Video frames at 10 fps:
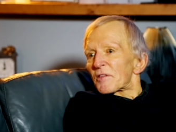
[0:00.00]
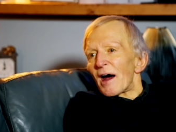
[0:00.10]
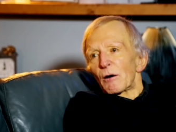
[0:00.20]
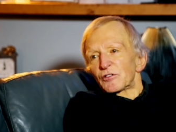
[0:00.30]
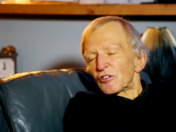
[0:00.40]

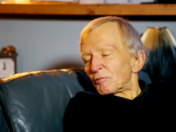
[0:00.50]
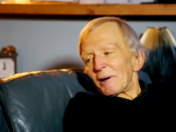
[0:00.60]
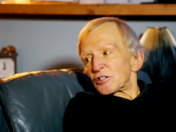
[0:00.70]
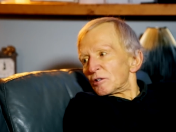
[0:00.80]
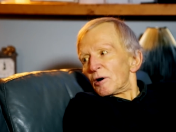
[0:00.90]
That was a
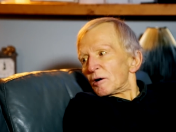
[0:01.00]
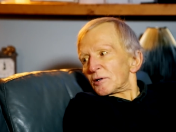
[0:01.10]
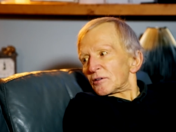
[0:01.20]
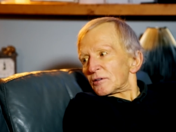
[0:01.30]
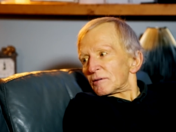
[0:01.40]
special
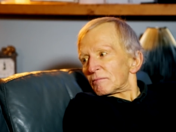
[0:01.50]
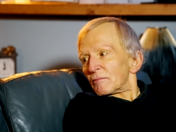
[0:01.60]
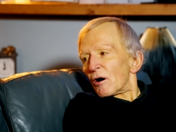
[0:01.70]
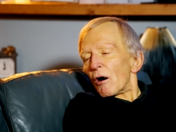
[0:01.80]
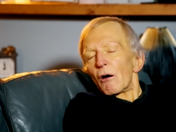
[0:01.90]
moment. That was a
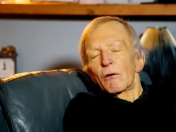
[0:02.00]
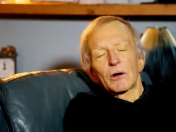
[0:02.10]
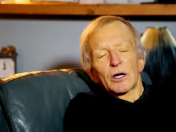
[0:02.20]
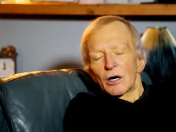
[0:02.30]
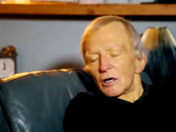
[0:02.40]
special moment. Oh,
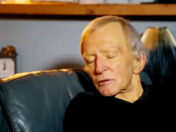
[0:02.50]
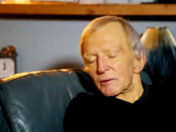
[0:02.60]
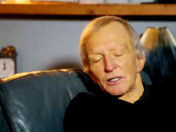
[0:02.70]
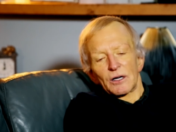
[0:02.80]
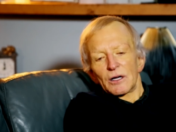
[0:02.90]
God.
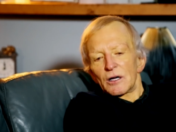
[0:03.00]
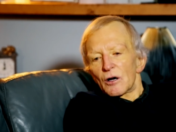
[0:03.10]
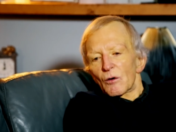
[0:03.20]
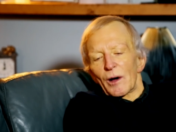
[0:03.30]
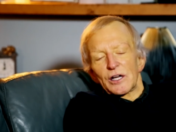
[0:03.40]

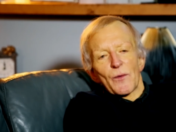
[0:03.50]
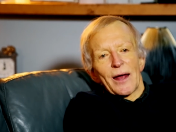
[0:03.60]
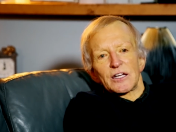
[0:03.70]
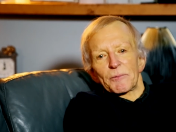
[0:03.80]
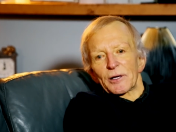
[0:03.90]
When you
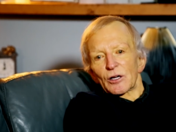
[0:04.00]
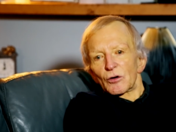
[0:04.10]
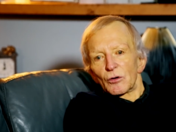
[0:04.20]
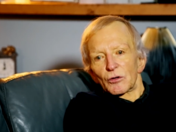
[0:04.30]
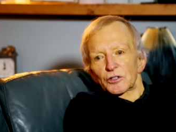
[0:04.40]
end up in
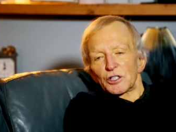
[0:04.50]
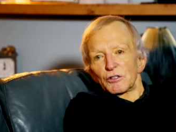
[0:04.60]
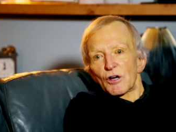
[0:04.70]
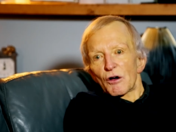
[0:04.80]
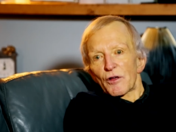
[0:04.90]
court and
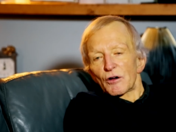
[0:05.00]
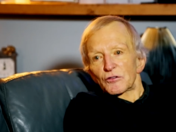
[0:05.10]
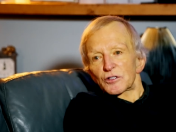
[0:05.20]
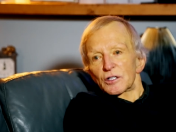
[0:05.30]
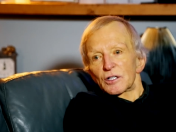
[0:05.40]
you know
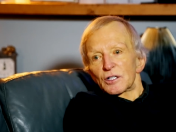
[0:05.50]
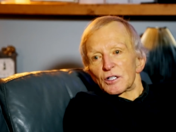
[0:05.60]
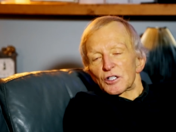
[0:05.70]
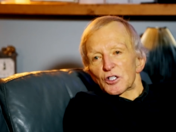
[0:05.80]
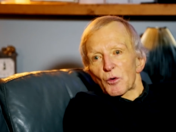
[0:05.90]
those
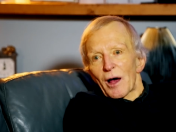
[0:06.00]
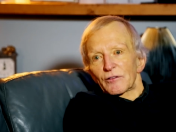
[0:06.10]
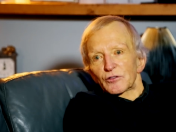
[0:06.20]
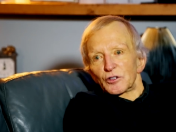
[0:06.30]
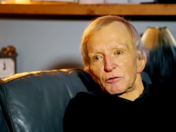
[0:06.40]

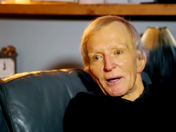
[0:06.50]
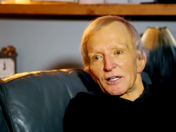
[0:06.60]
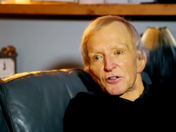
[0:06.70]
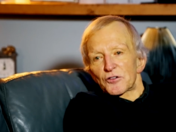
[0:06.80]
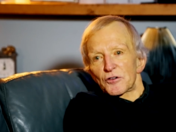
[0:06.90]
12 good
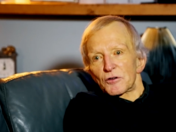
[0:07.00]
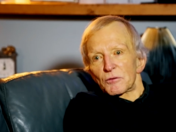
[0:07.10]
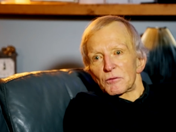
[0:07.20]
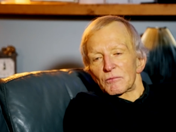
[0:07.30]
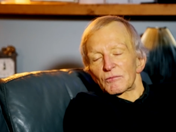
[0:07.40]
men and
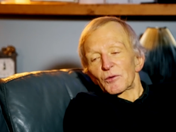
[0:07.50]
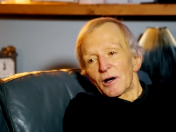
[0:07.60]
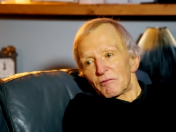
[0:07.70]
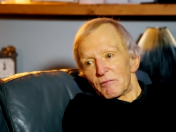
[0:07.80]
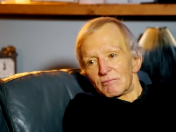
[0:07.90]
true,
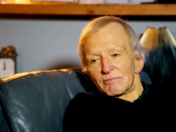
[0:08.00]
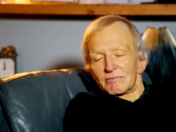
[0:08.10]
12